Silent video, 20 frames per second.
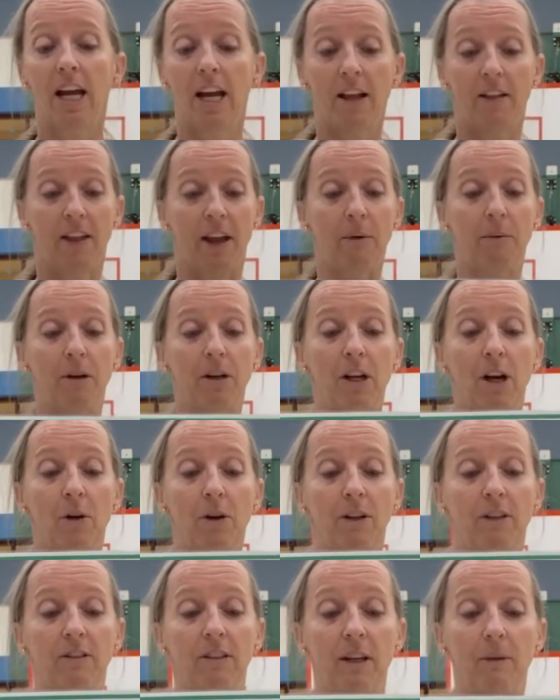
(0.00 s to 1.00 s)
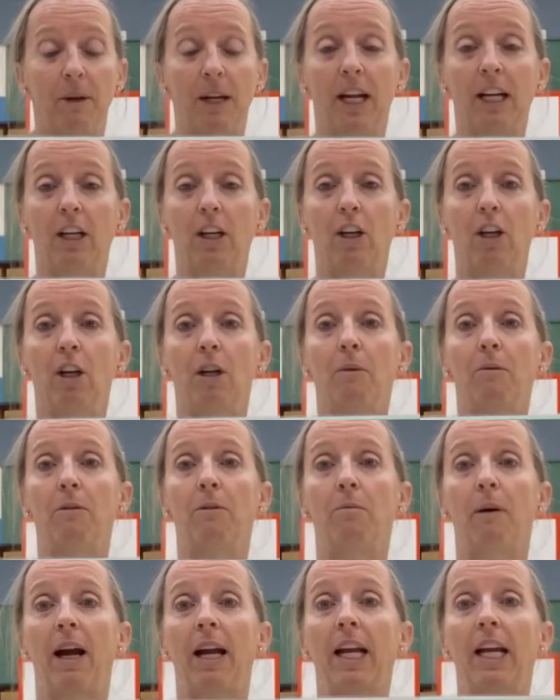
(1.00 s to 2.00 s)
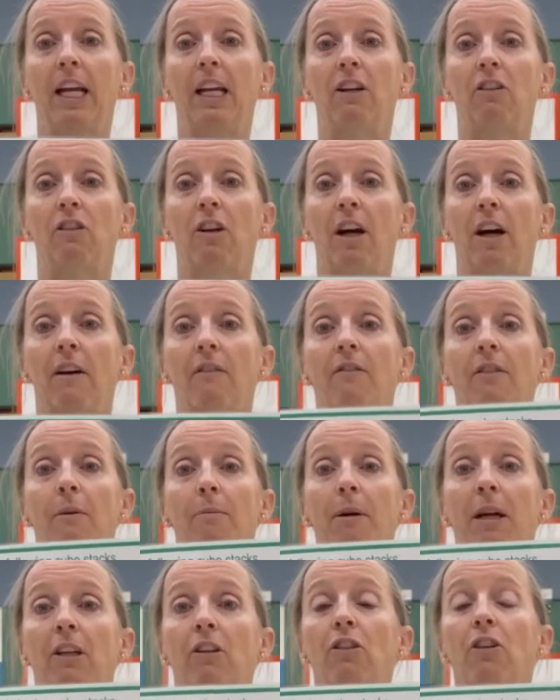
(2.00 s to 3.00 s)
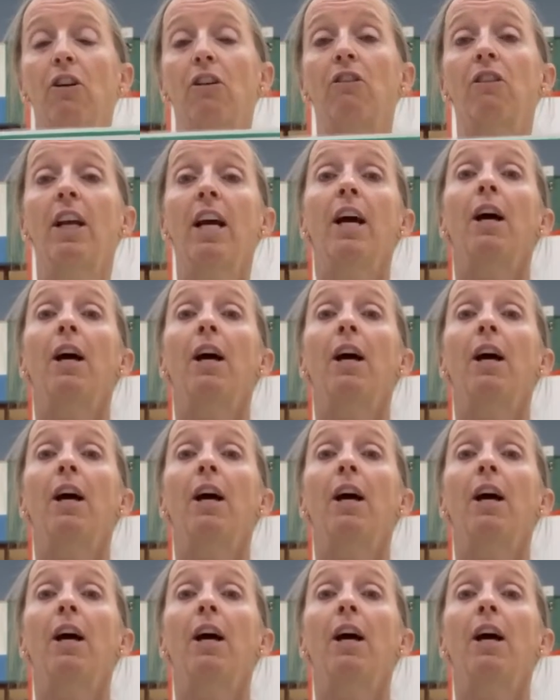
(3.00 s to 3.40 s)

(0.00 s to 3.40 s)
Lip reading: they would notice that we had cubes by each of the pictures.